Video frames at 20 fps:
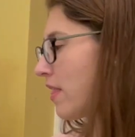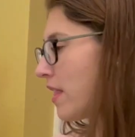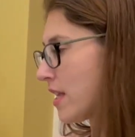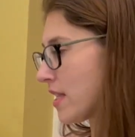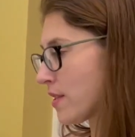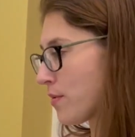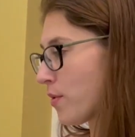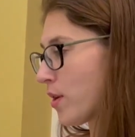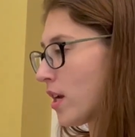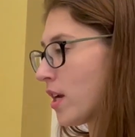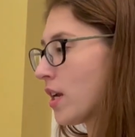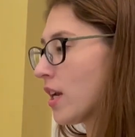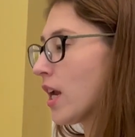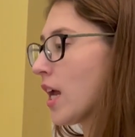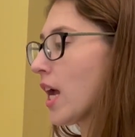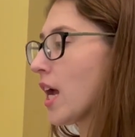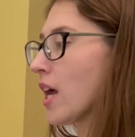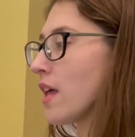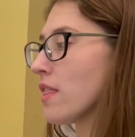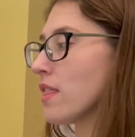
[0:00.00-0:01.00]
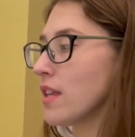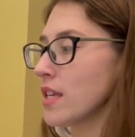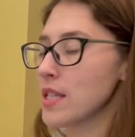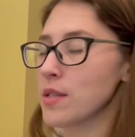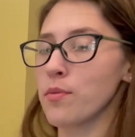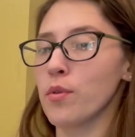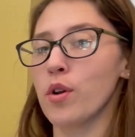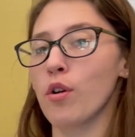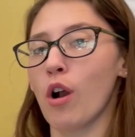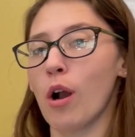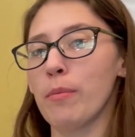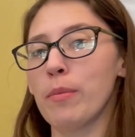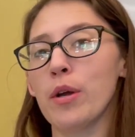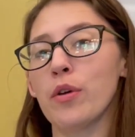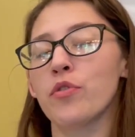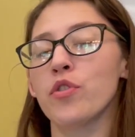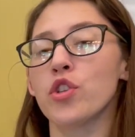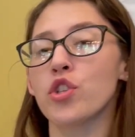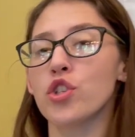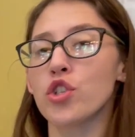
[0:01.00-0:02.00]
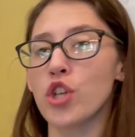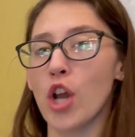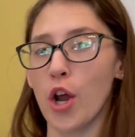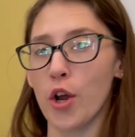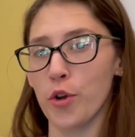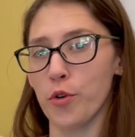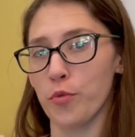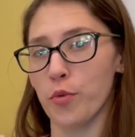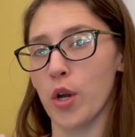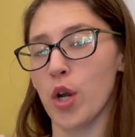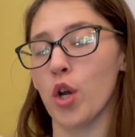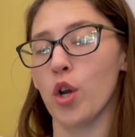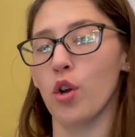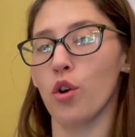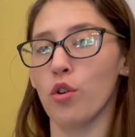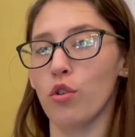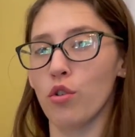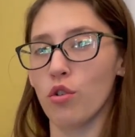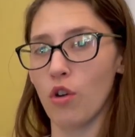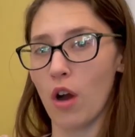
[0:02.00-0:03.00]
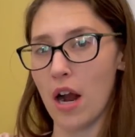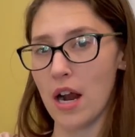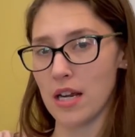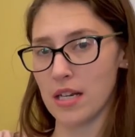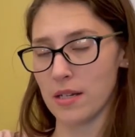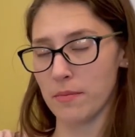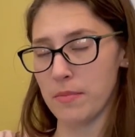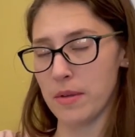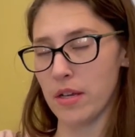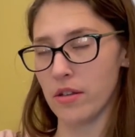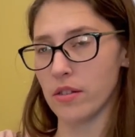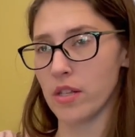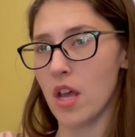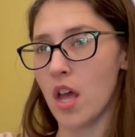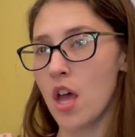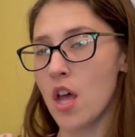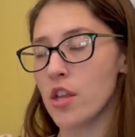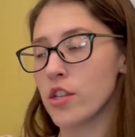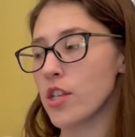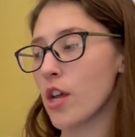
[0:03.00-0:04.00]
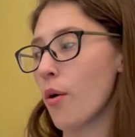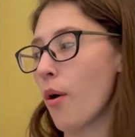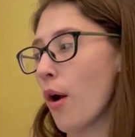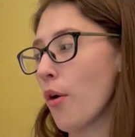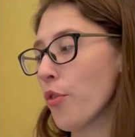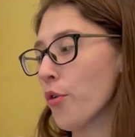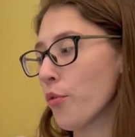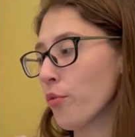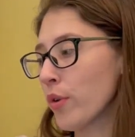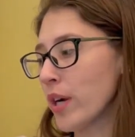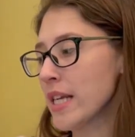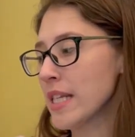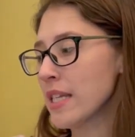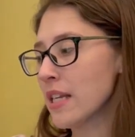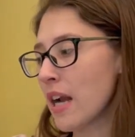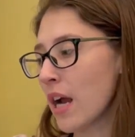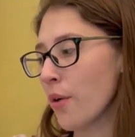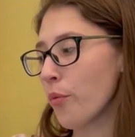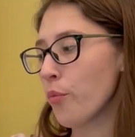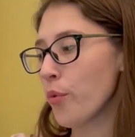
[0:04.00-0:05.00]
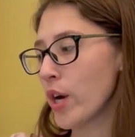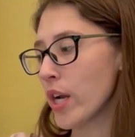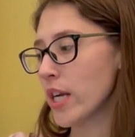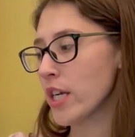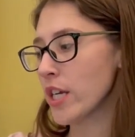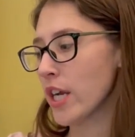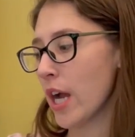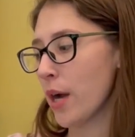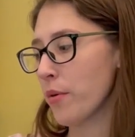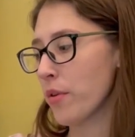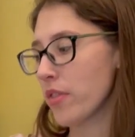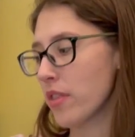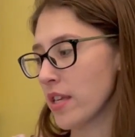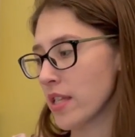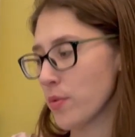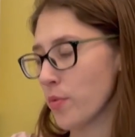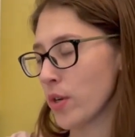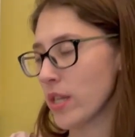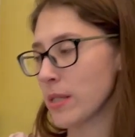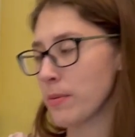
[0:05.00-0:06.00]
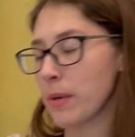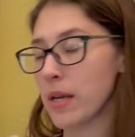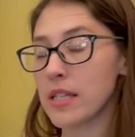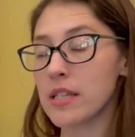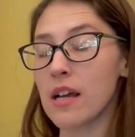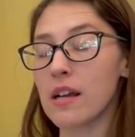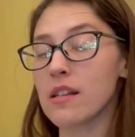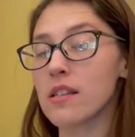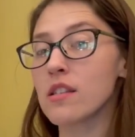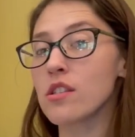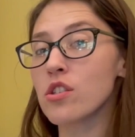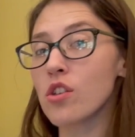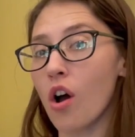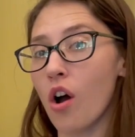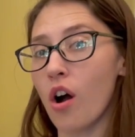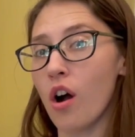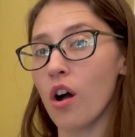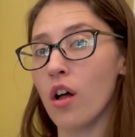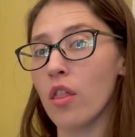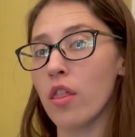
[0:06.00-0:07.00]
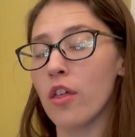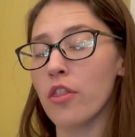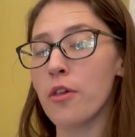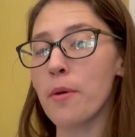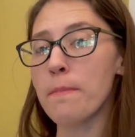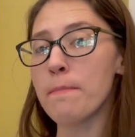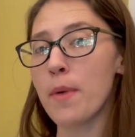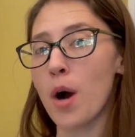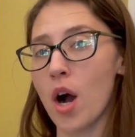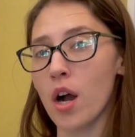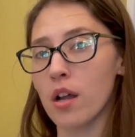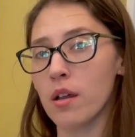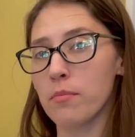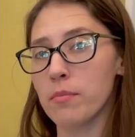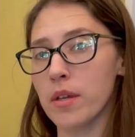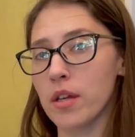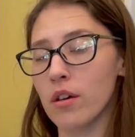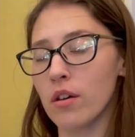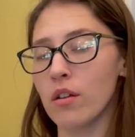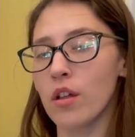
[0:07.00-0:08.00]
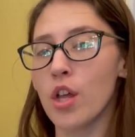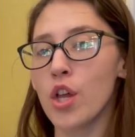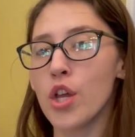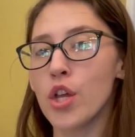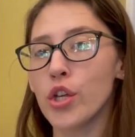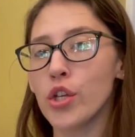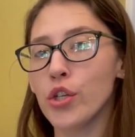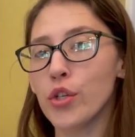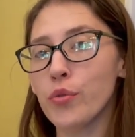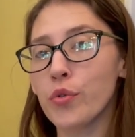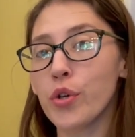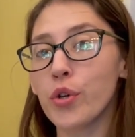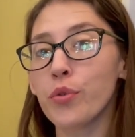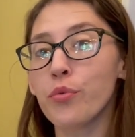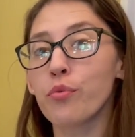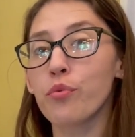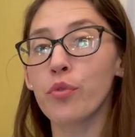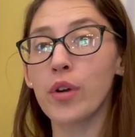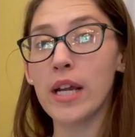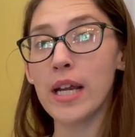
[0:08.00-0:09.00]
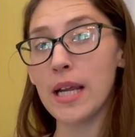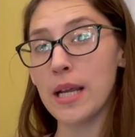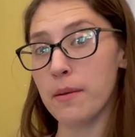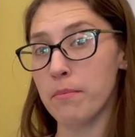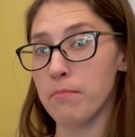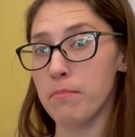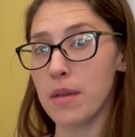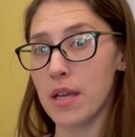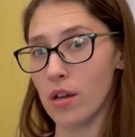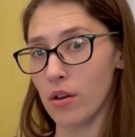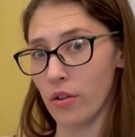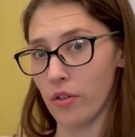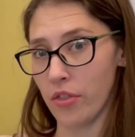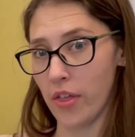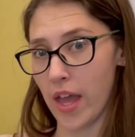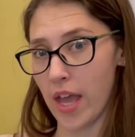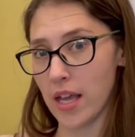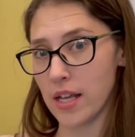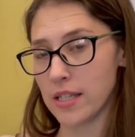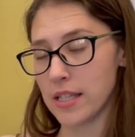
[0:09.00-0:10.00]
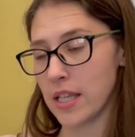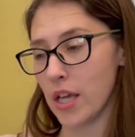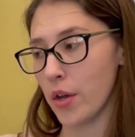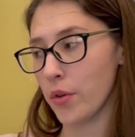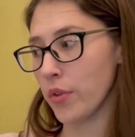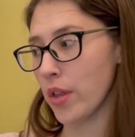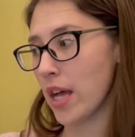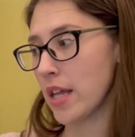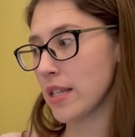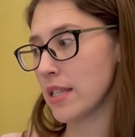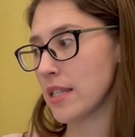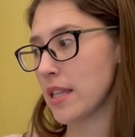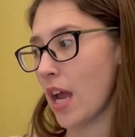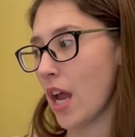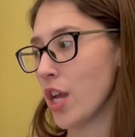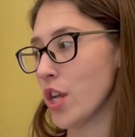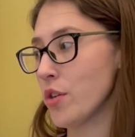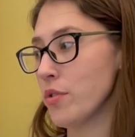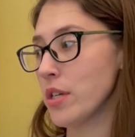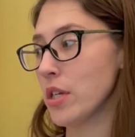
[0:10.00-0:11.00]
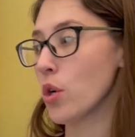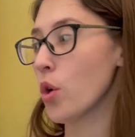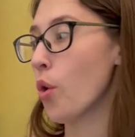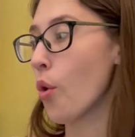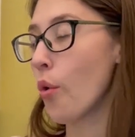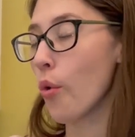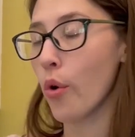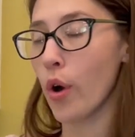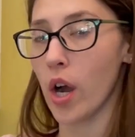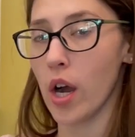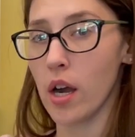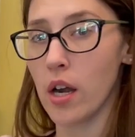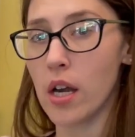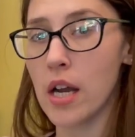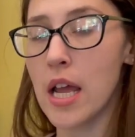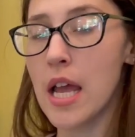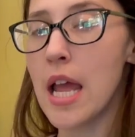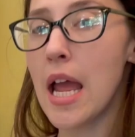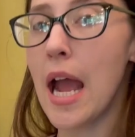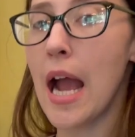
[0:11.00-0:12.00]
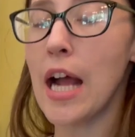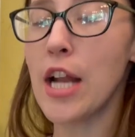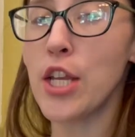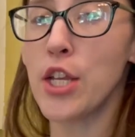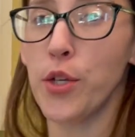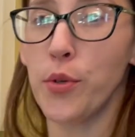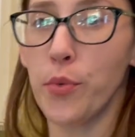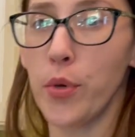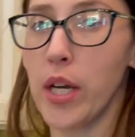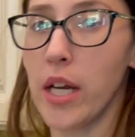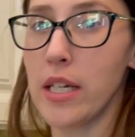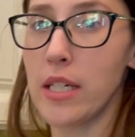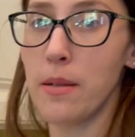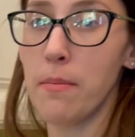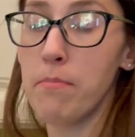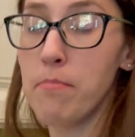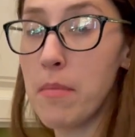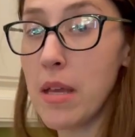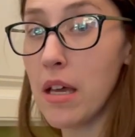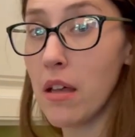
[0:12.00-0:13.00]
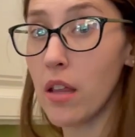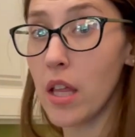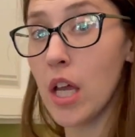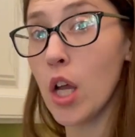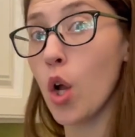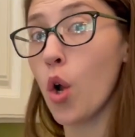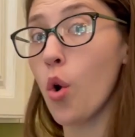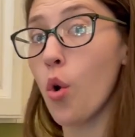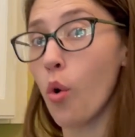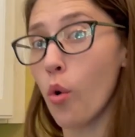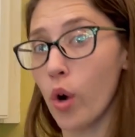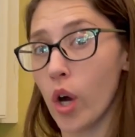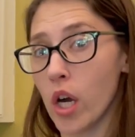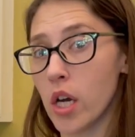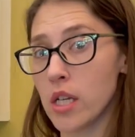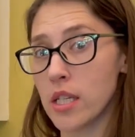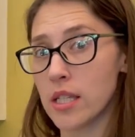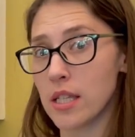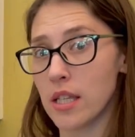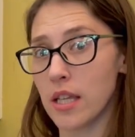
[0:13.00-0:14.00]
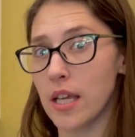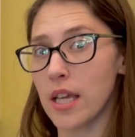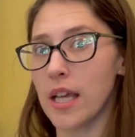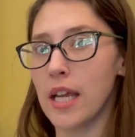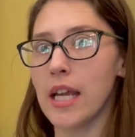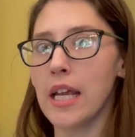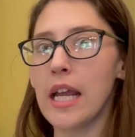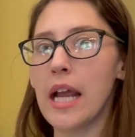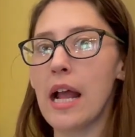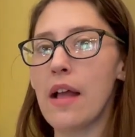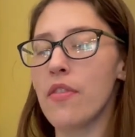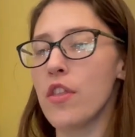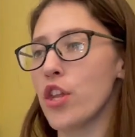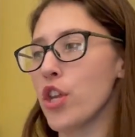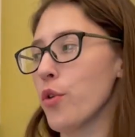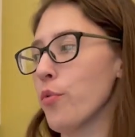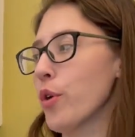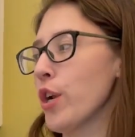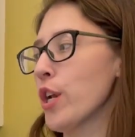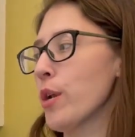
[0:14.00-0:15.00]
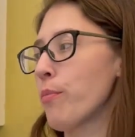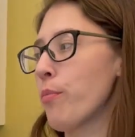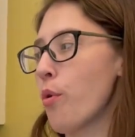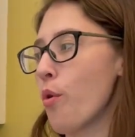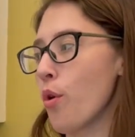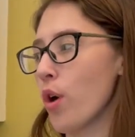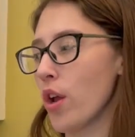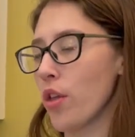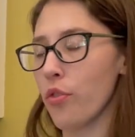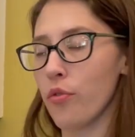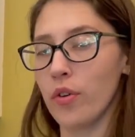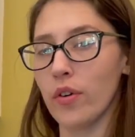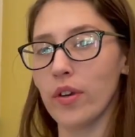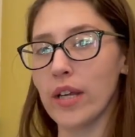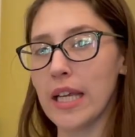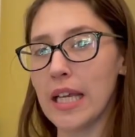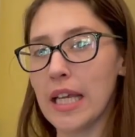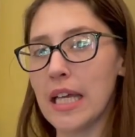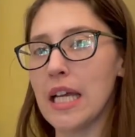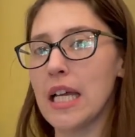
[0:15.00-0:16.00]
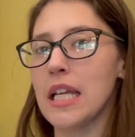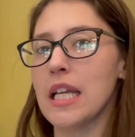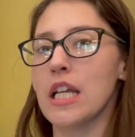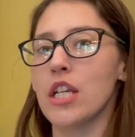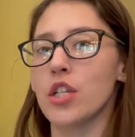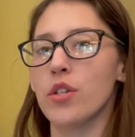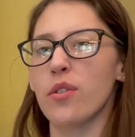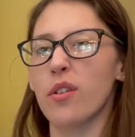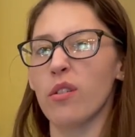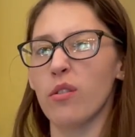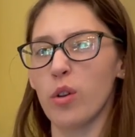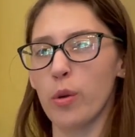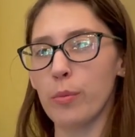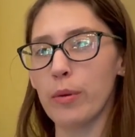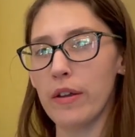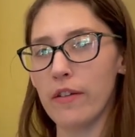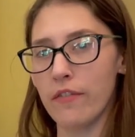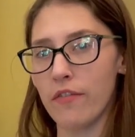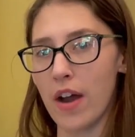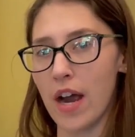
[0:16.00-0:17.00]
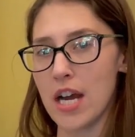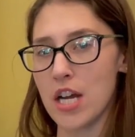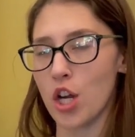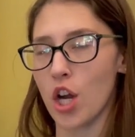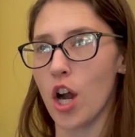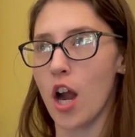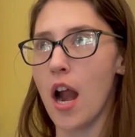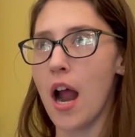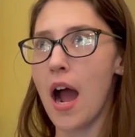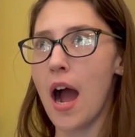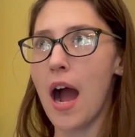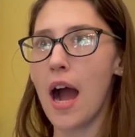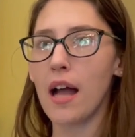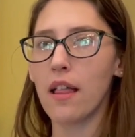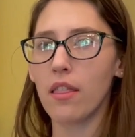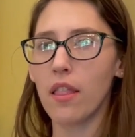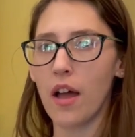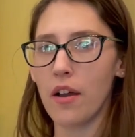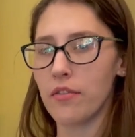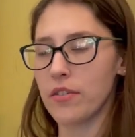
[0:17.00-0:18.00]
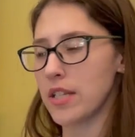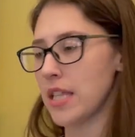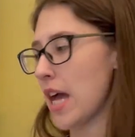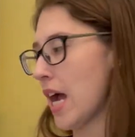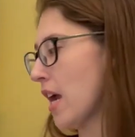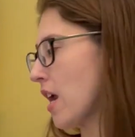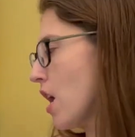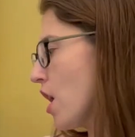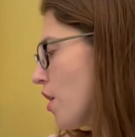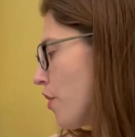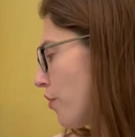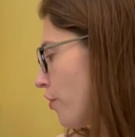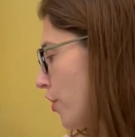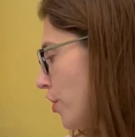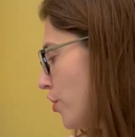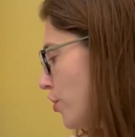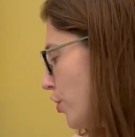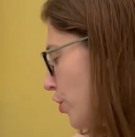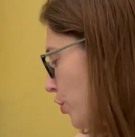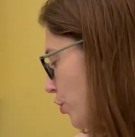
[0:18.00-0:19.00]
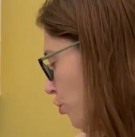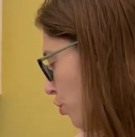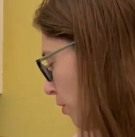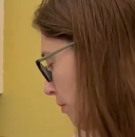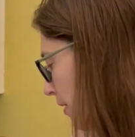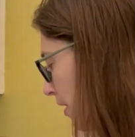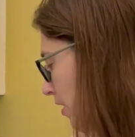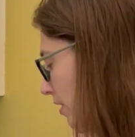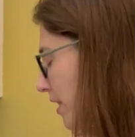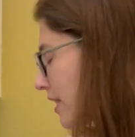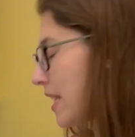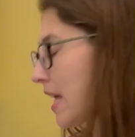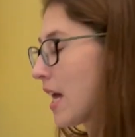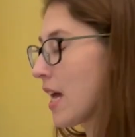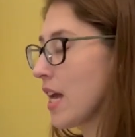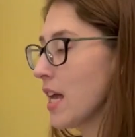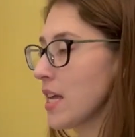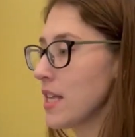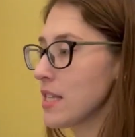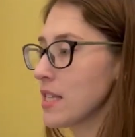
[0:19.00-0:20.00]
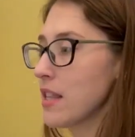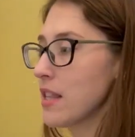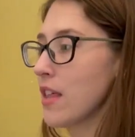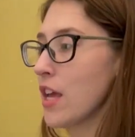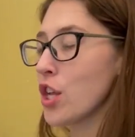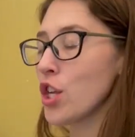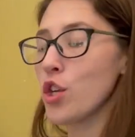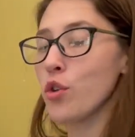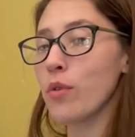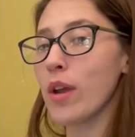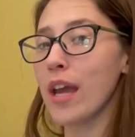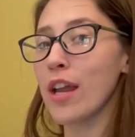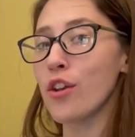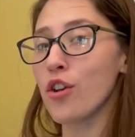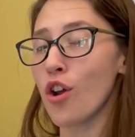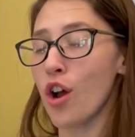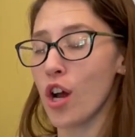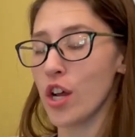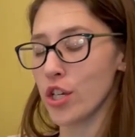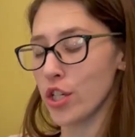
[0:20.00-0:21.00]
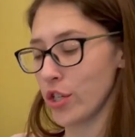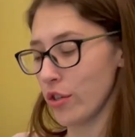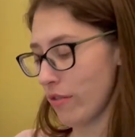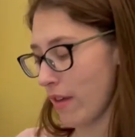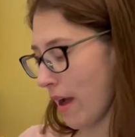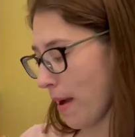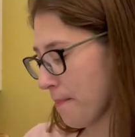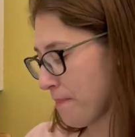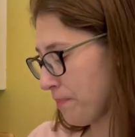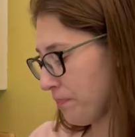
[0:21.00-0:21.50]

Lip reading: This one and this one are both stone grind mills. So the reason I wanted to go with this one is because I saw that the Mockmill, you could re-mill things. So let's say you did corn and you wanted to mill it coarsely, and then you wanted to pour it through again and do it a little bit finer. I loved that. The NutriMill says that you cannot do that.